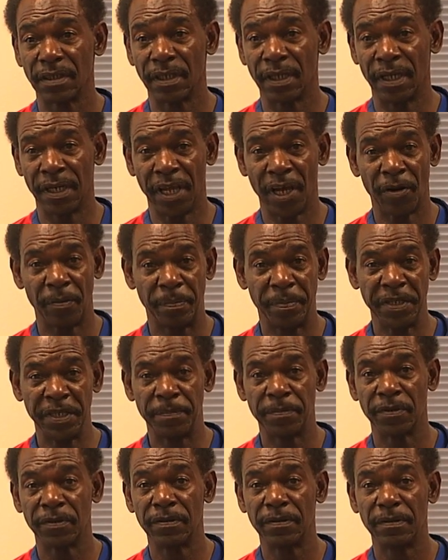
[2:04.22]
and help
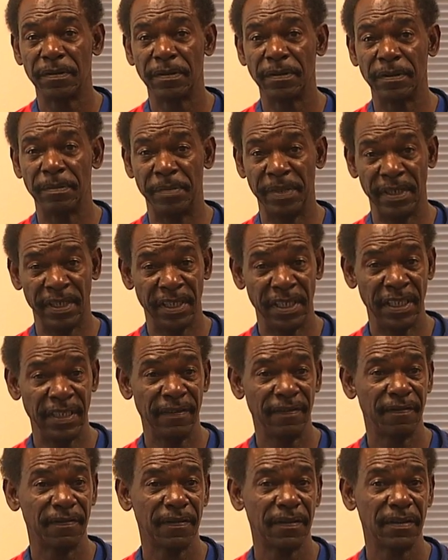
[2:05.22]
people believe
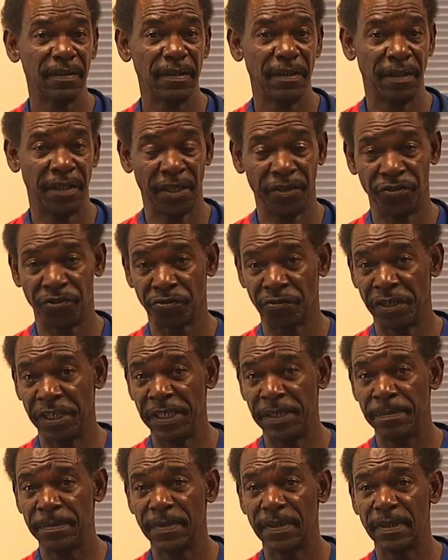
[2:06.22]
their
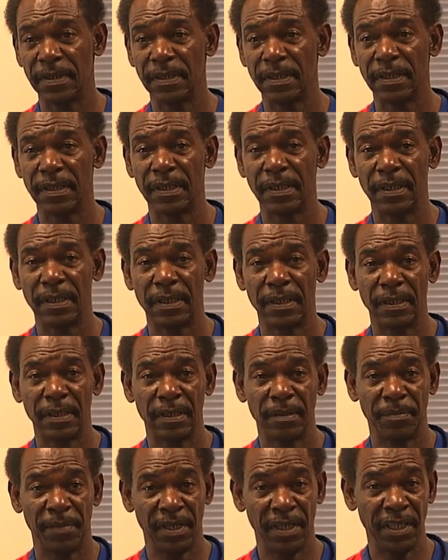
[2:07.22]
dream,
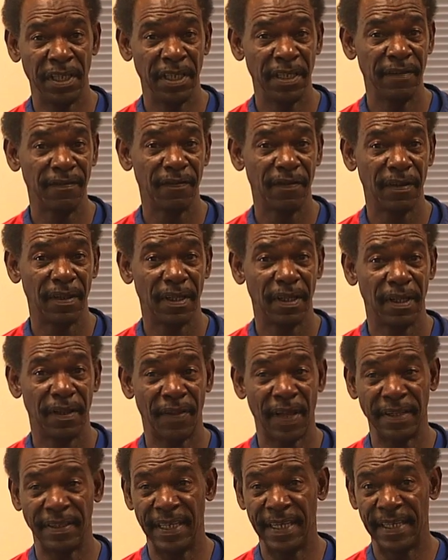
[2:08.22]
believe
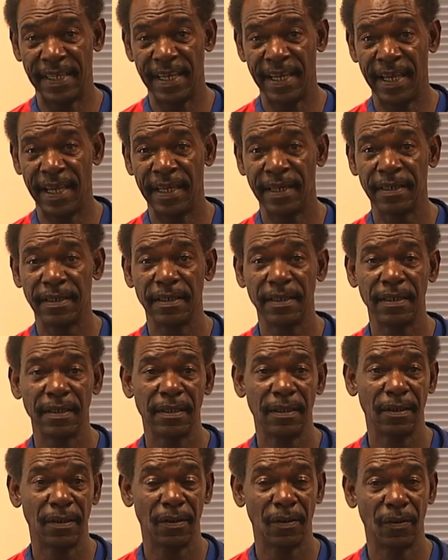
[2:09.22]
that they can
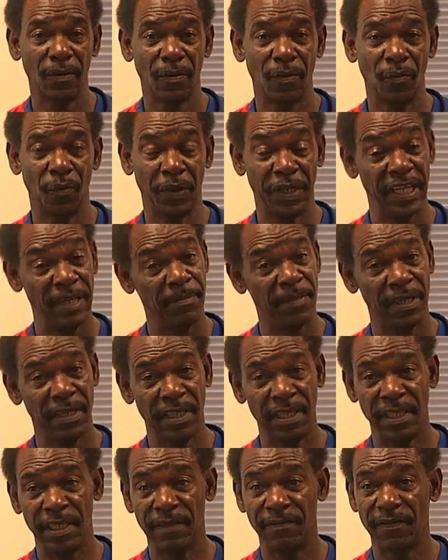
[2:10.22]
when they
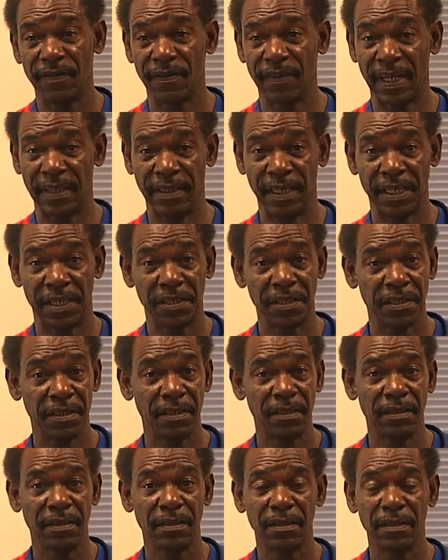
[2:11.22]
believe that they
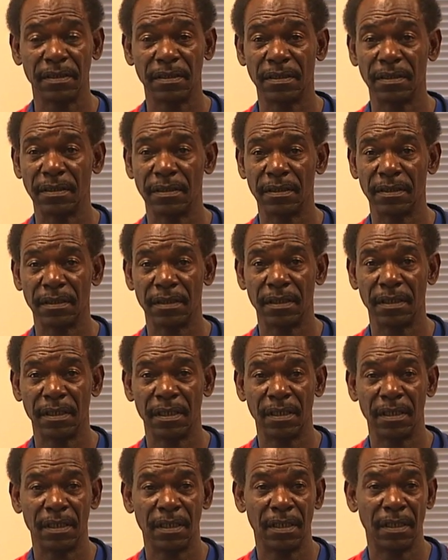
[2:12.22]
couldn't,
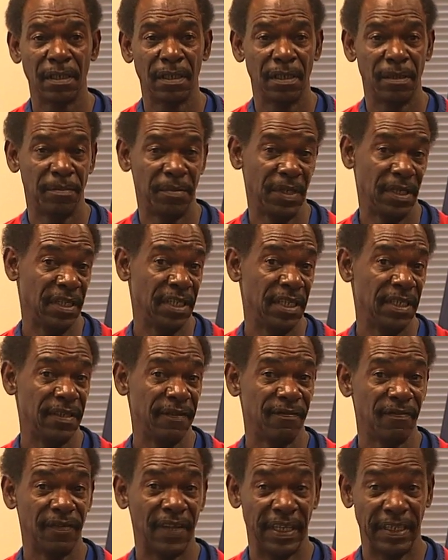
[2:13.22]
believe
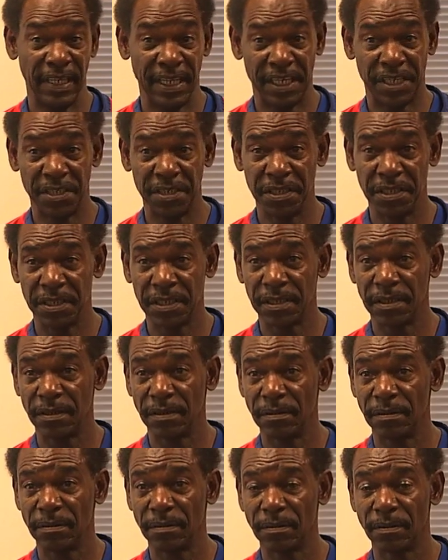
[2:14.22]
that they could
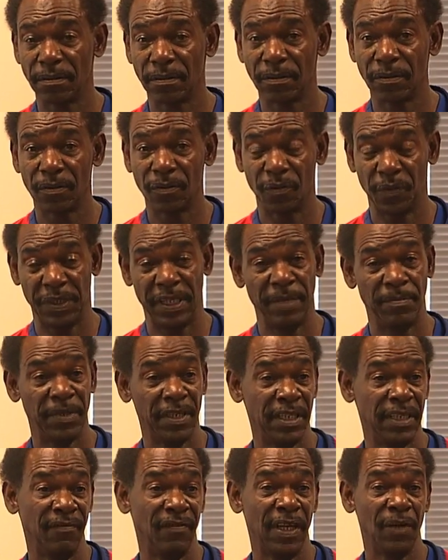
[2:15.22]
when they
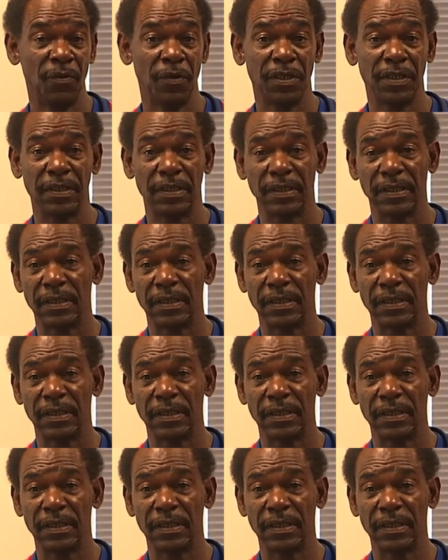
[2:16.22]
believed they wouldn't.